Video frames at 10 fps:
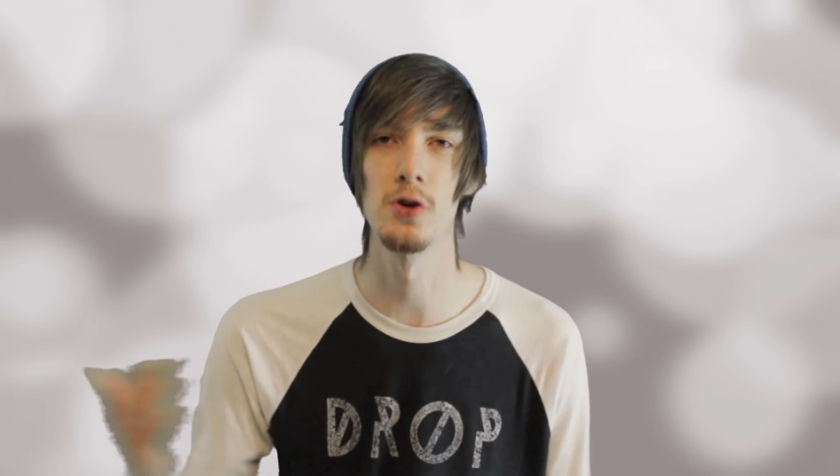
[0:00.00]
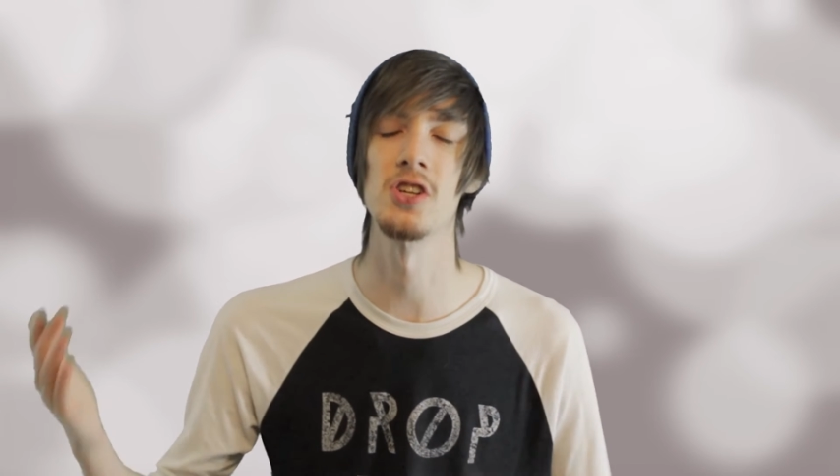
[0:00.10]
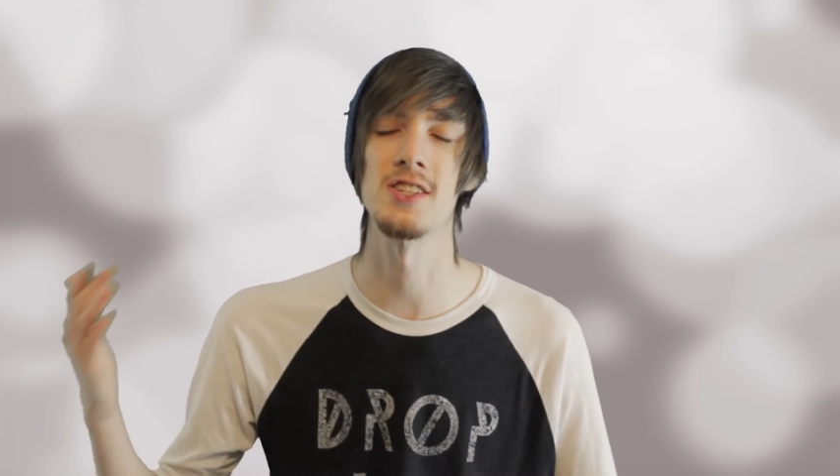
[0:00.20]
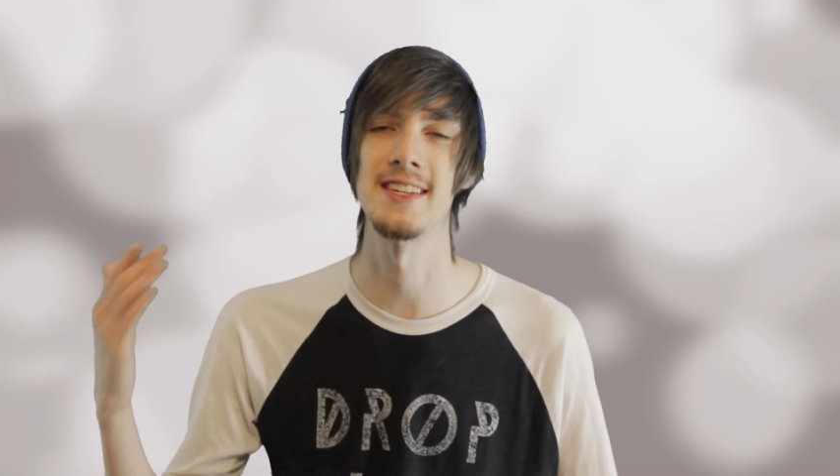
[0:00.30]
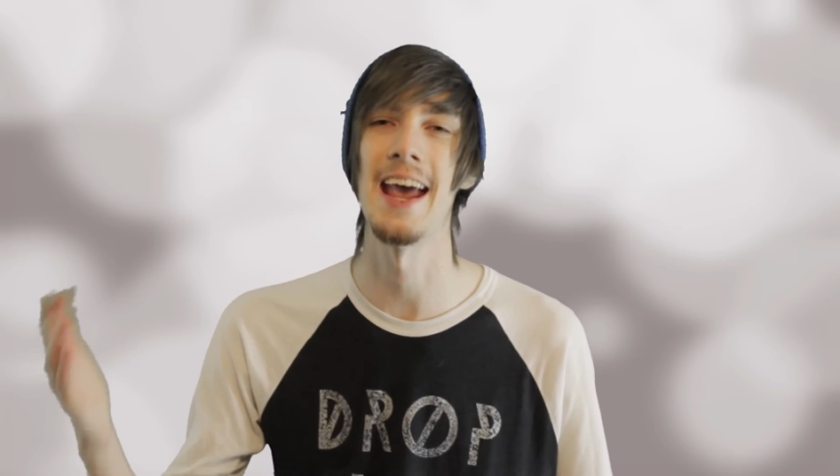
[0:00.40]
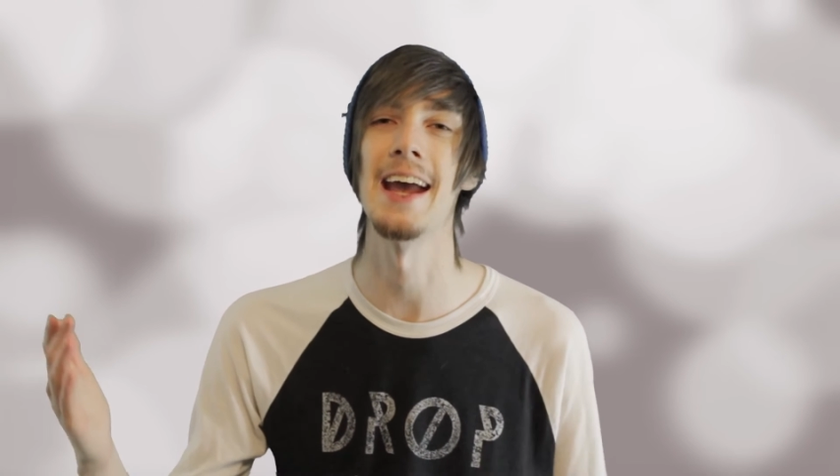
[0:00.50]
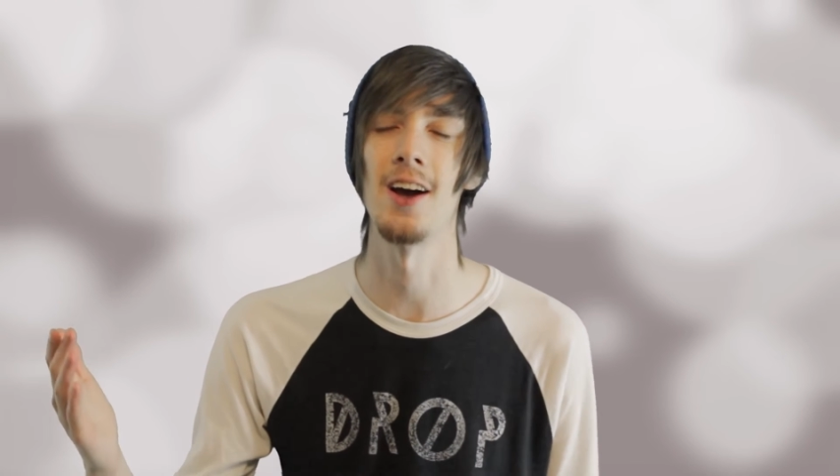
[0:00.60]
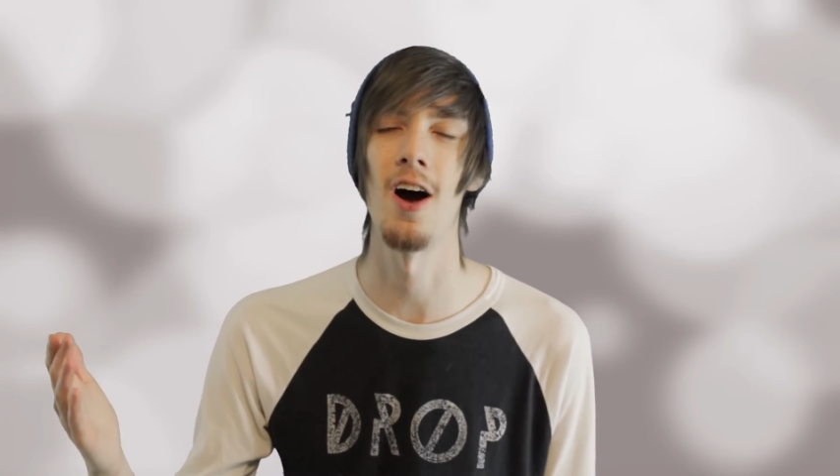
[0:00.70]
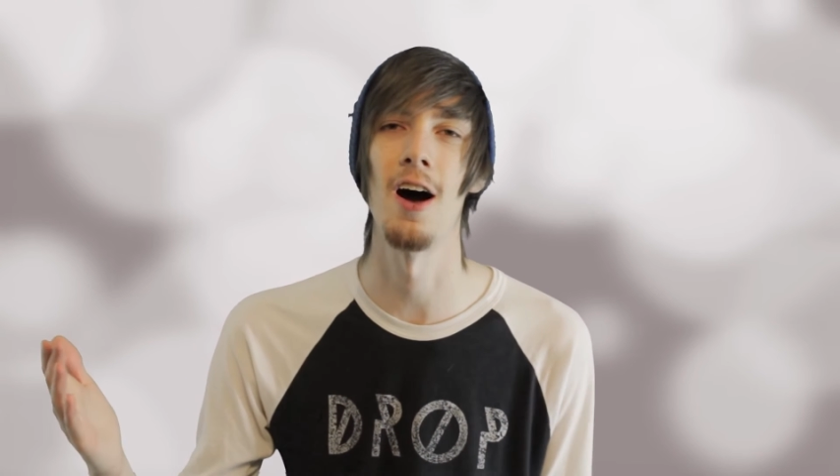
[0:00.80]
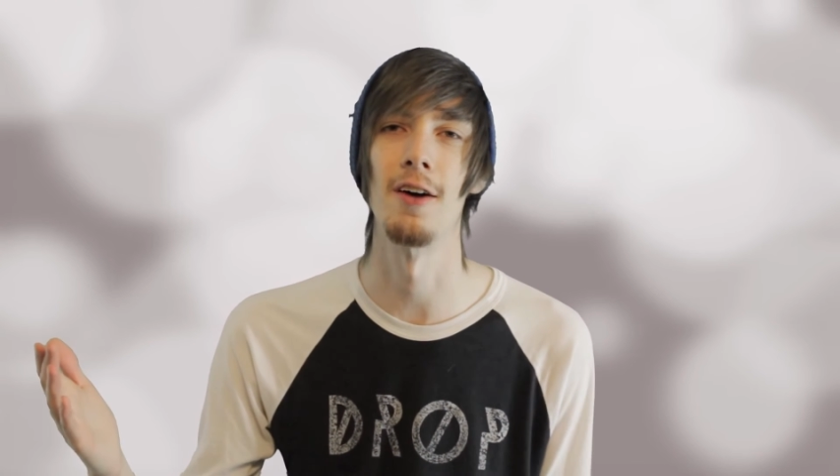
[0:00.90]
you could just take
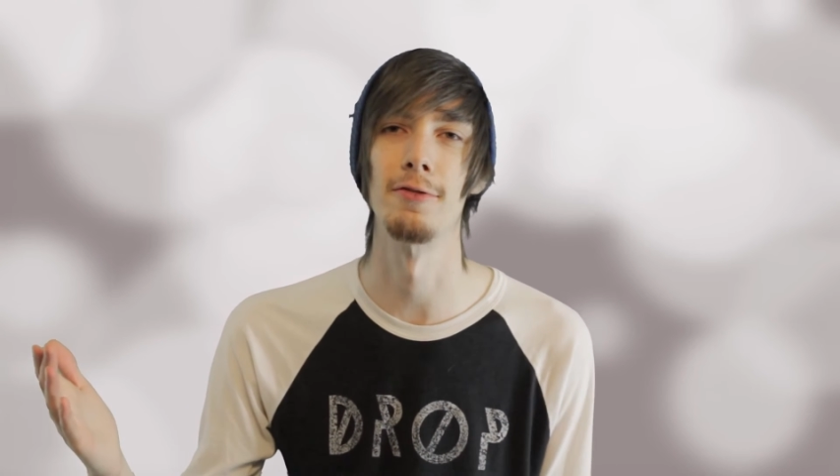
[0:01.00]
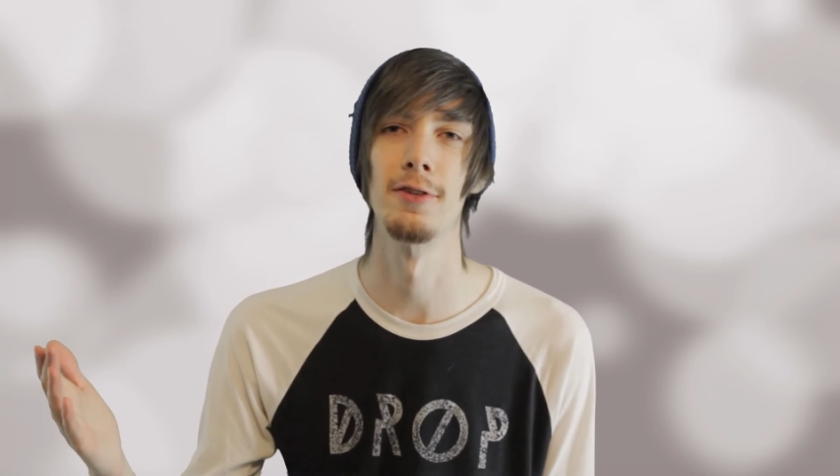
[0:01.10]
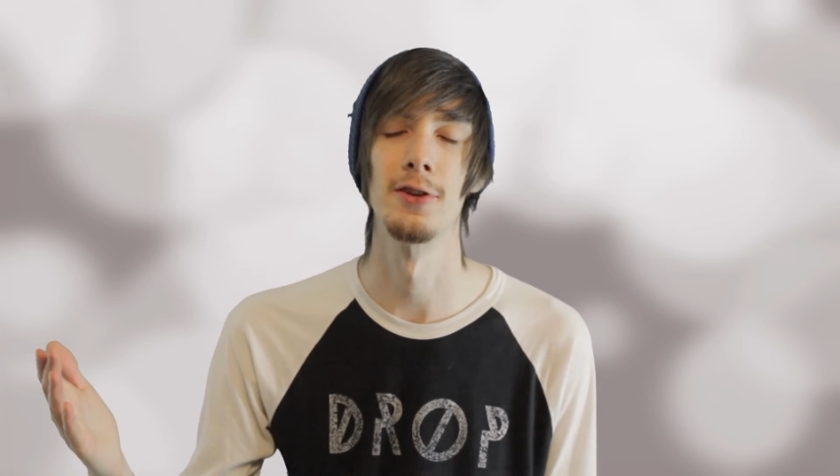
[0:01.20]
off.